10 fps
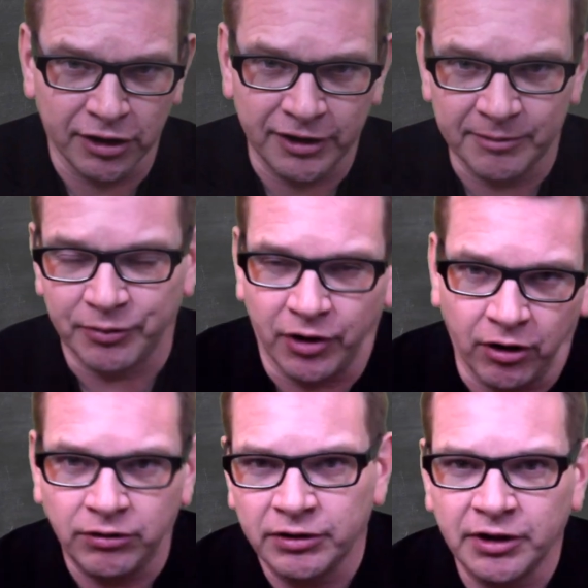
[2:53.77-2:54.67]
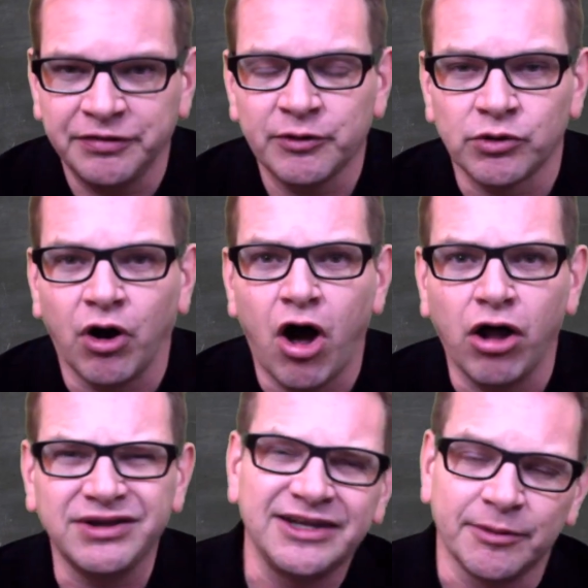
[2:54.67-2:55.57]
a liberal, I think we're
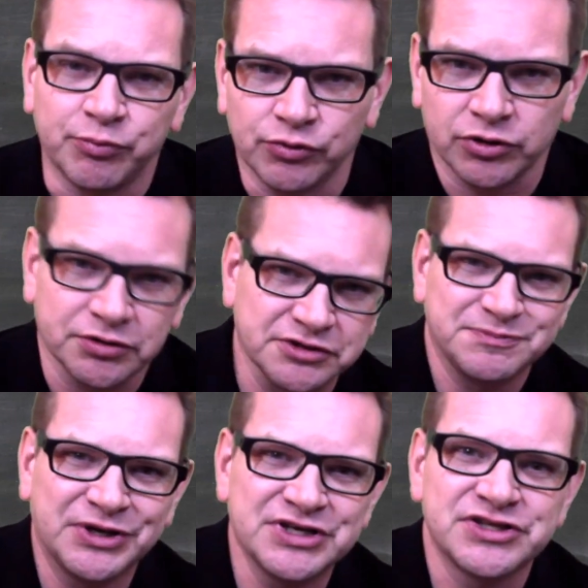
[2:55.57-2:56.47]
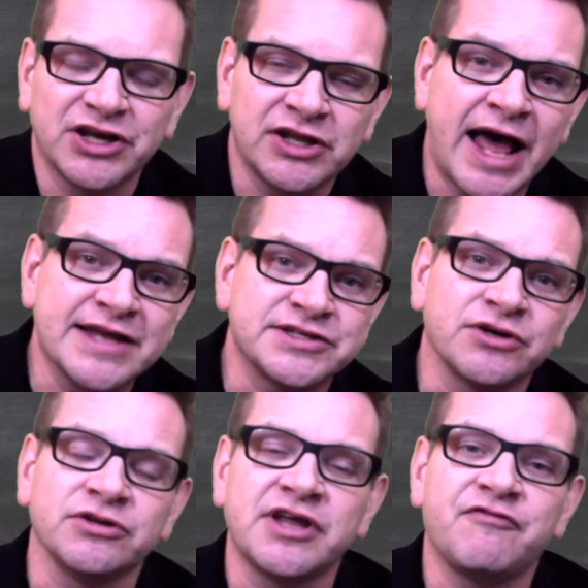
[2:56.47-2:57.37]
all liberals because the
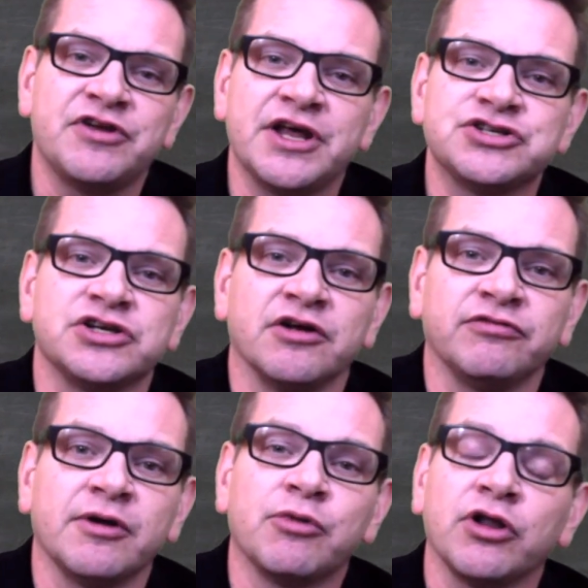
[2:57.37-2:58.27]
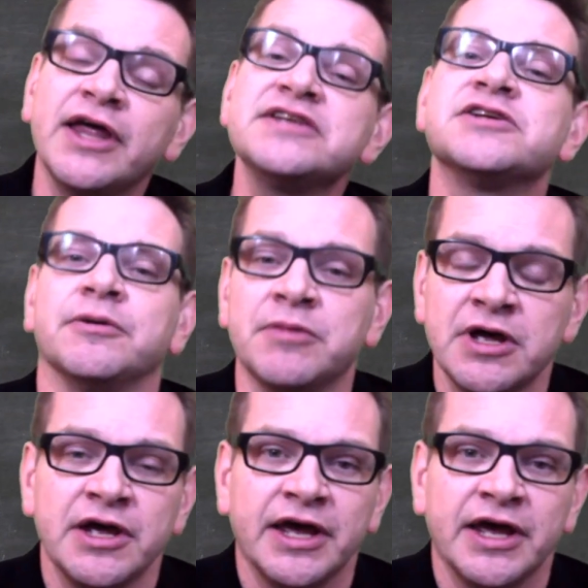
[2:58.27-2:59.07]
classical definition of liberalism